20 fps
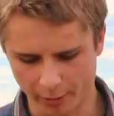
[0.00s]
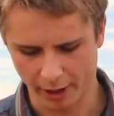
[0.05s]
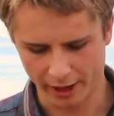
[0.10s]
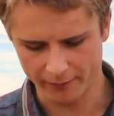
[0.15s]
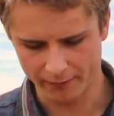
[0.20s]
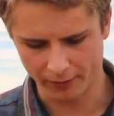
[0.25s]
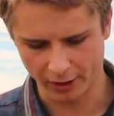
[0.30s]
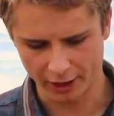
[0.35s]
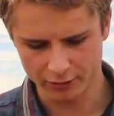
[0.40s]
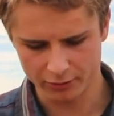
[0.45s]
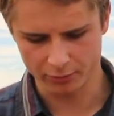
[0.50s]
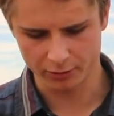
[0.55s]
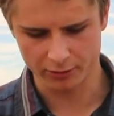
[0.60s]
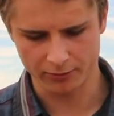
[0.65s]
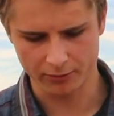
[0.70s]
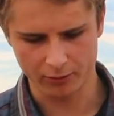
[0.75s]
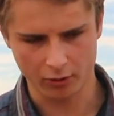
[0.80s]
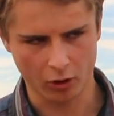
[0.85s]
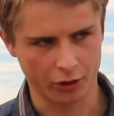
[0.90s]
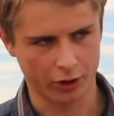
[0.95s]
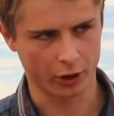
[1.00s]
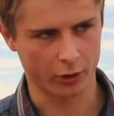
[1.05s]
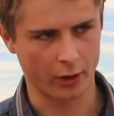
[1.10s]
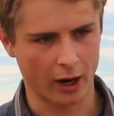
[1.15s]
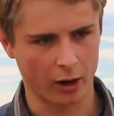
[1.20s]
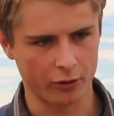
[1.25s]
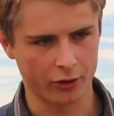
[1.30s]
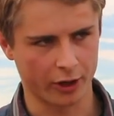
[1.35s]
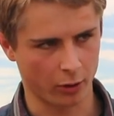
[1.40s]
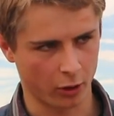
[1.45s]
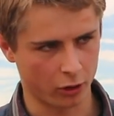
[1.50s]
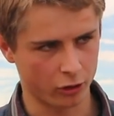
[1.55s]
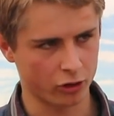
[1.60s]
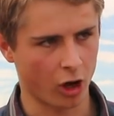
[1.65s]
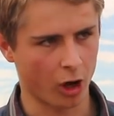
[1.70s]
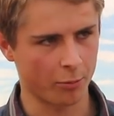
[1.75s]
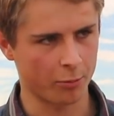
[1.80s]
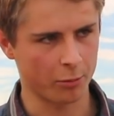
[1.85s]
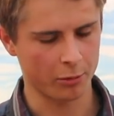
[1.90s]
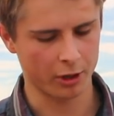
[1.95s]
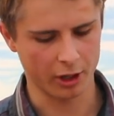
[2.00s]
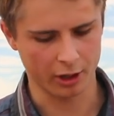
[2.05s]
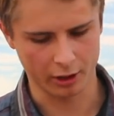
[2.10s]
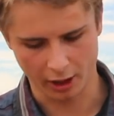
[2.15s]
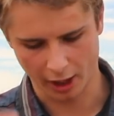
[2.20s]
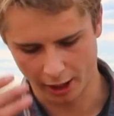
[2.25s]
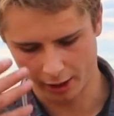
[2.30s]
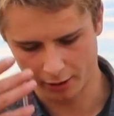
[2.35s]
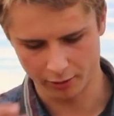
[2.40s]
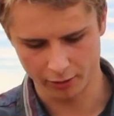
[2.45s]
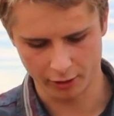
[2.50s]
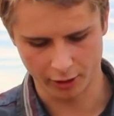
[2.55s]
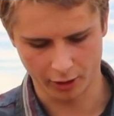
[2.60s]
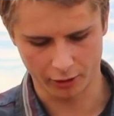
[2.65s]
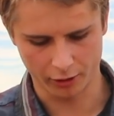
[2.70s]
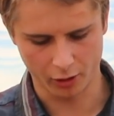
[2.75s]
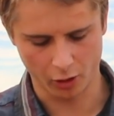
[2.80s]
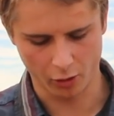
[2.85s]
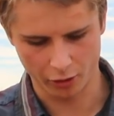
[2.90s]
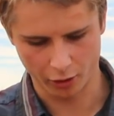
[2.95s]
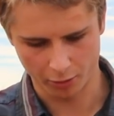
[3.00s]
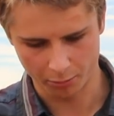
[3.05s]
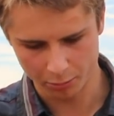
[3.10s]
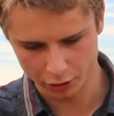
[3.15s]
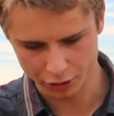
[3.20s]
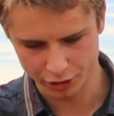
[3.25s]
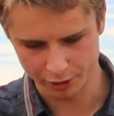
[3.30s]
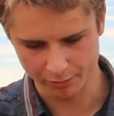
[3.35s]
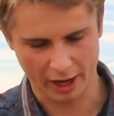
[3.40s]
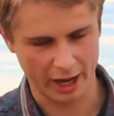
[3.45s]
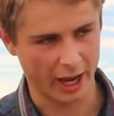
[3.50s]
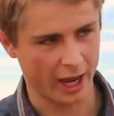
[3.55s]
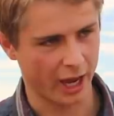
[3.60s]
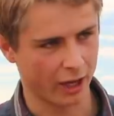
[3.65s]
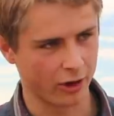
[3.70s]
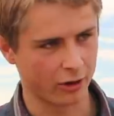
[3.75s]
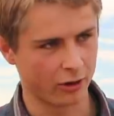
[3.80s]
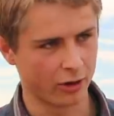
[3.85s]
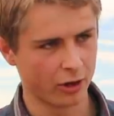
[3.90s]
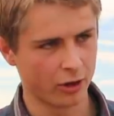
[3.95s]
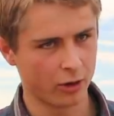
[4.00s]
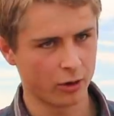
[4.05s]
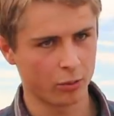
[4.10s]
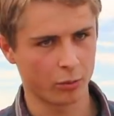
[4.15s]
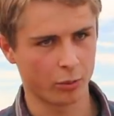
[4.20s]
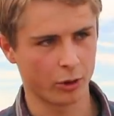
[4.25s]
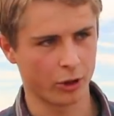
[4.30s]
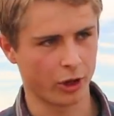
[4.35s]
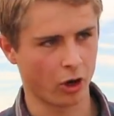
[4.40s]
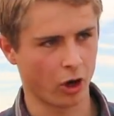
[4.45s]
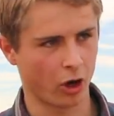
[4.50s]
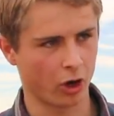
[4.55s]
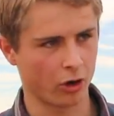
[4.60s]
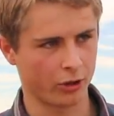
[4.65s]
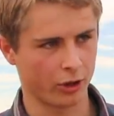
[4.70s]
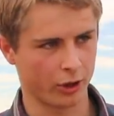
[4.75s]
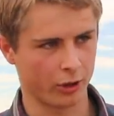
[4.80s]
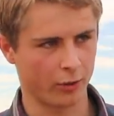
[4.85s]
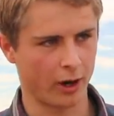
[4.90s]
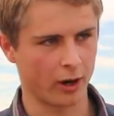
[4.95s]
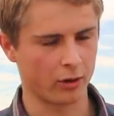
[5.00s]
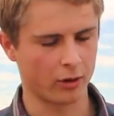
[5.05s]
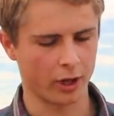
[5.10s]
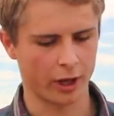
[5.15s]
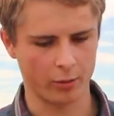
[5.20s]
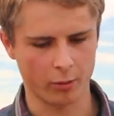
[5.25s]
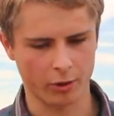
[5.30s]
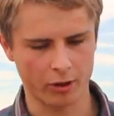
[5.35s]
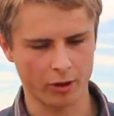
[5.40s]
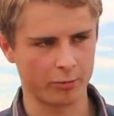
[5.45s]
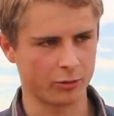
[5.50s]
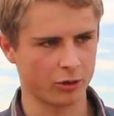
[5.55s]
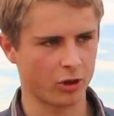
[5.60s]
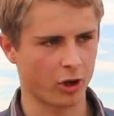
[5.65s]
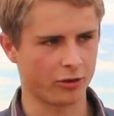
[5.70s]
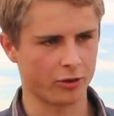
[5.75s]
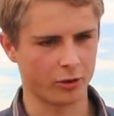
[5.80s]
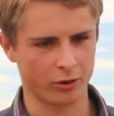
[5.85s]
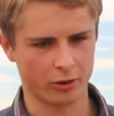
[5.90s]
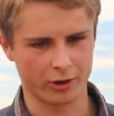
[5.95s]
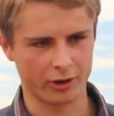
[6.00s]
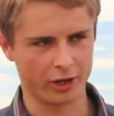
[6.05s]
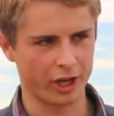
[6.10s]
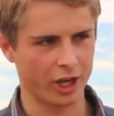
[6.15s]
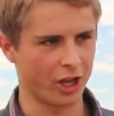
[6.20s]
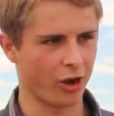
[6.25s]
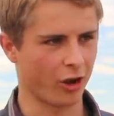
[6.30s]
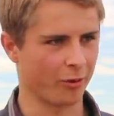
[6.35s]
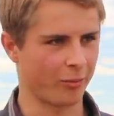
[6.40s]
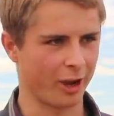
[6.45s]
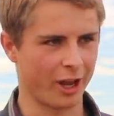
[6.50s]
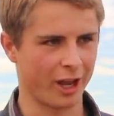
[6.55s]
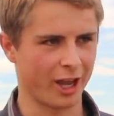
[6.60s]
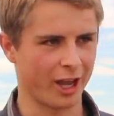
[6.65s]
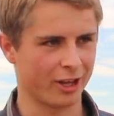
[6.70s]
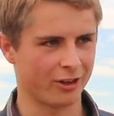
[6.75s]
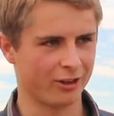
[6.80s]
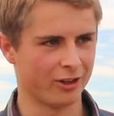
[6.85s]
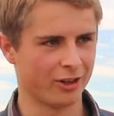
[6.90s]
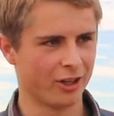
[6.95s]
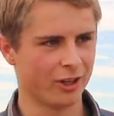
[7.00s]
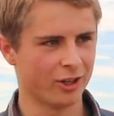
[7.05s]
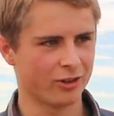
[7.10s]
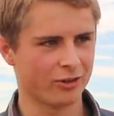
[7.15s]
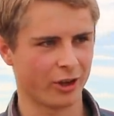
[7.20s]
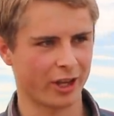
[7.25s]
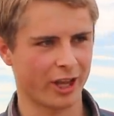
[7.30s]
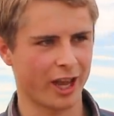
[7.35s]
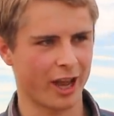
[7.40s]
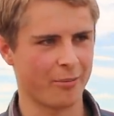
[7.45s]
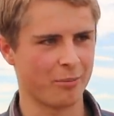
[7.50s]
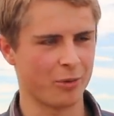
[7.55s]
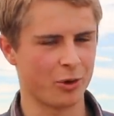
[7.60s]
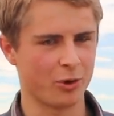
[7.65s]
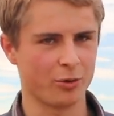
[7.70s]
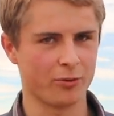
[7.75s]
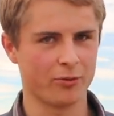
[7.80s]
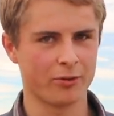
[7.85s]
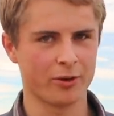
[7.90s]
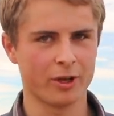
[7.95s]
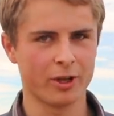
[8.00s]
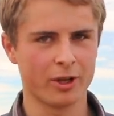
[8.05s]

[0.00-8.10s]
my face was on the ground. They on top of me, and I they're you know they're pushing my head yeah. really hard on the ground. Like one of them's got their knee on my head, so yeah. I can't move.